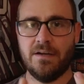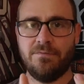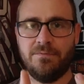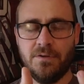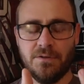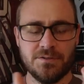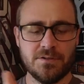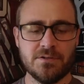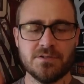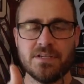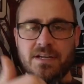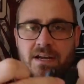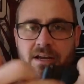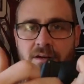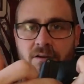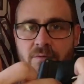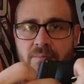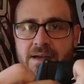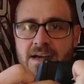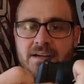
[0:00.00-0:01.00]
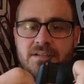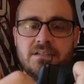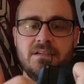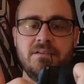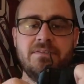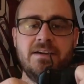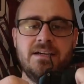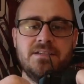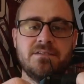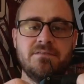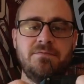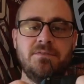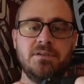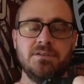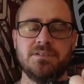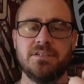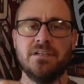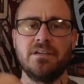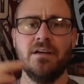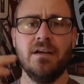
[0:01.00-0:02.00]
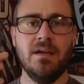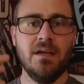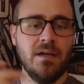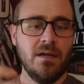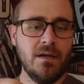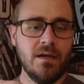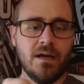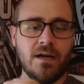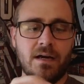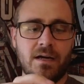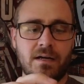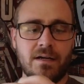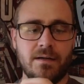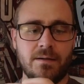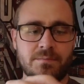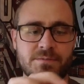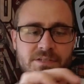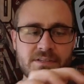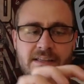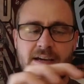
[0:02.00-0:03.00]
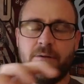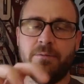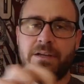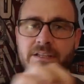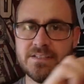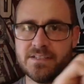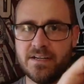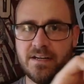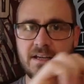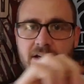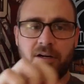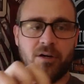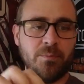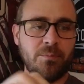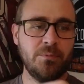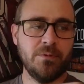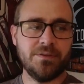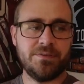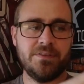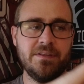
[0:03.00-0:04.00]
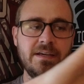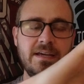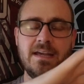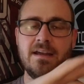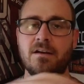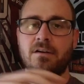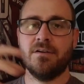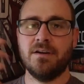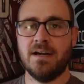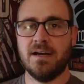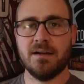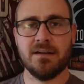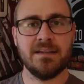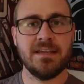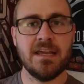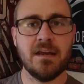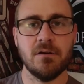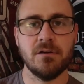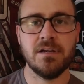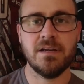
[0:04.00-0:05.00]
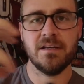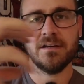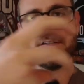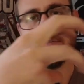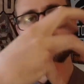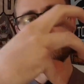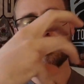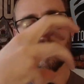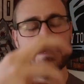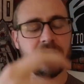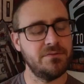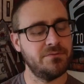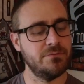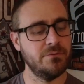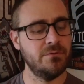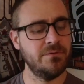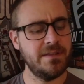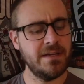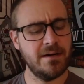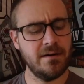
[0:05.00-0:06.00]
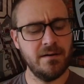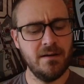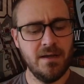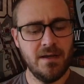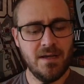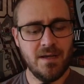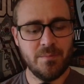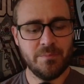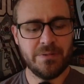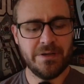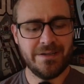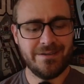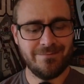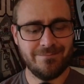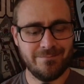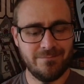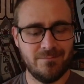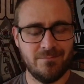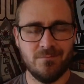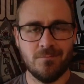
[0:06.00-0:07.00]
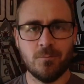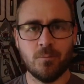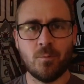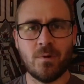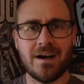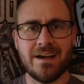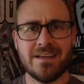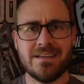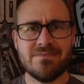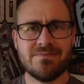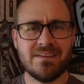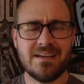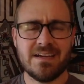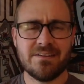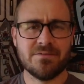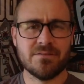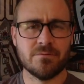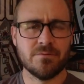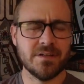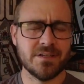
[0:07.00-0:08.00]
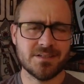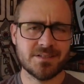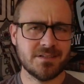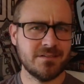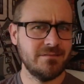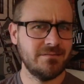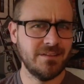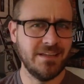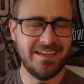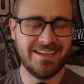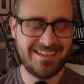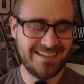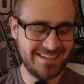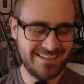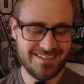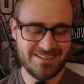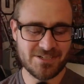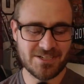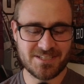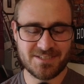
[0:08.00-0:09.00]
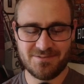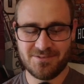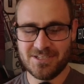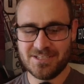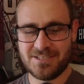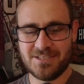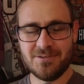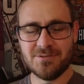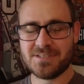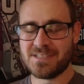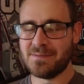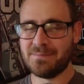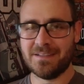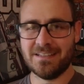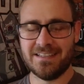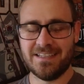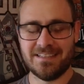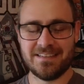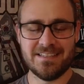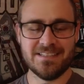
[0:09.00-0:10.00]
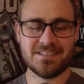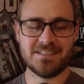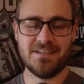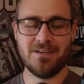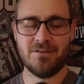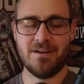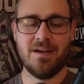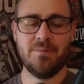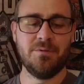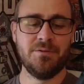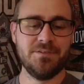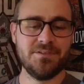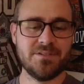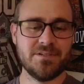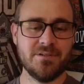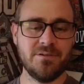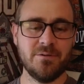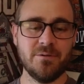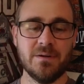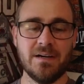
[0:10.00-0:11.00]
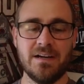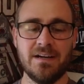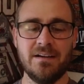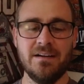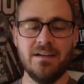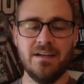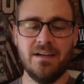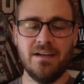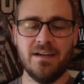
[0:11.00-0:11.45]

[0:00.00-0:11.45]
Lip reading: filters. Like I know MacDev has a filter, so that way it's going to help with the air not carrying debris through there. But why even have the risk? Like just use something like this, and you're able to